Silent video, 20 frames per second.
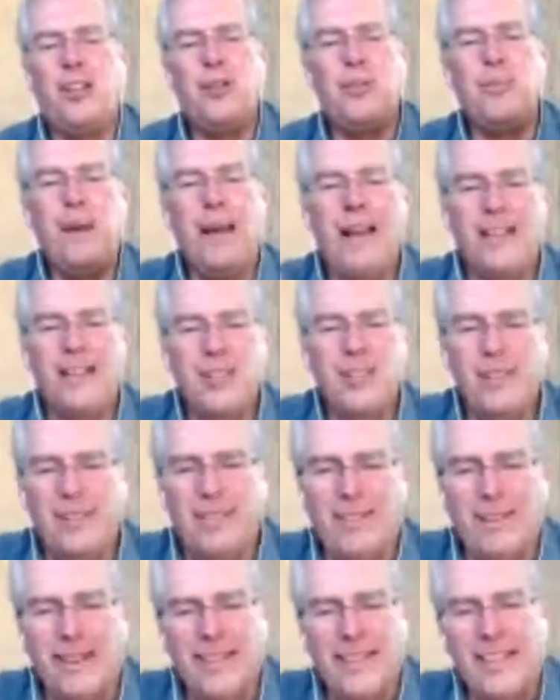you imagine,
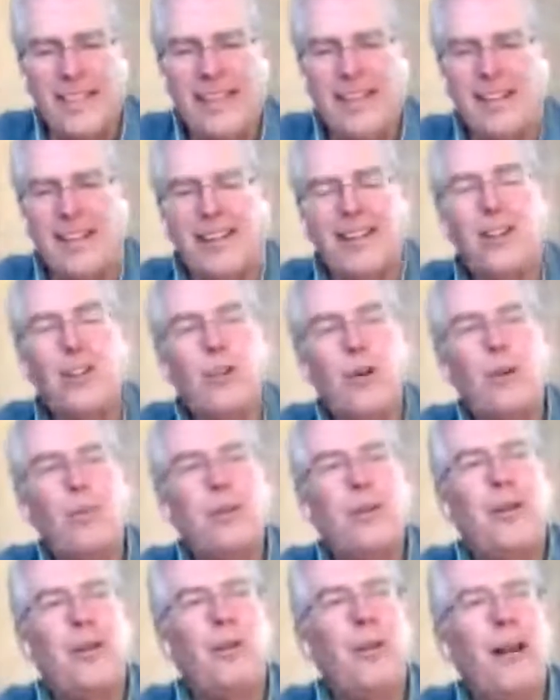right, Erik? You go up
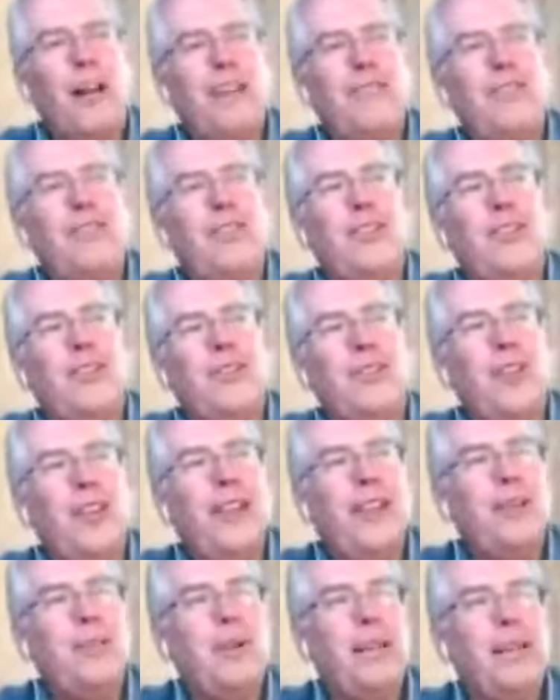to your wife and you
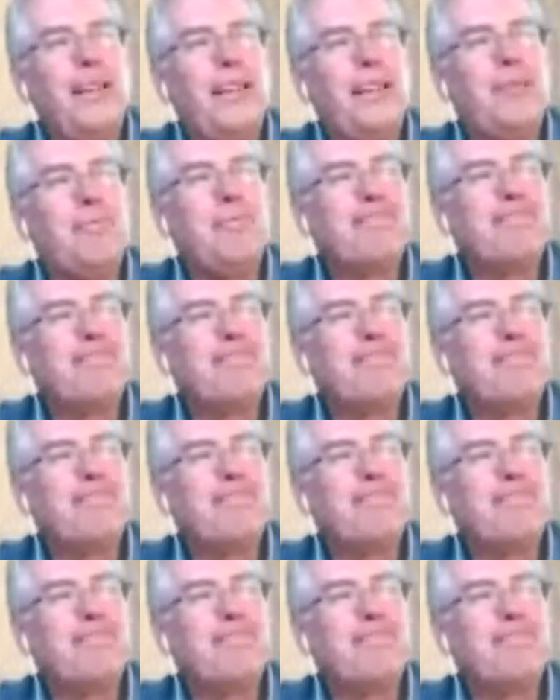say, Wendy,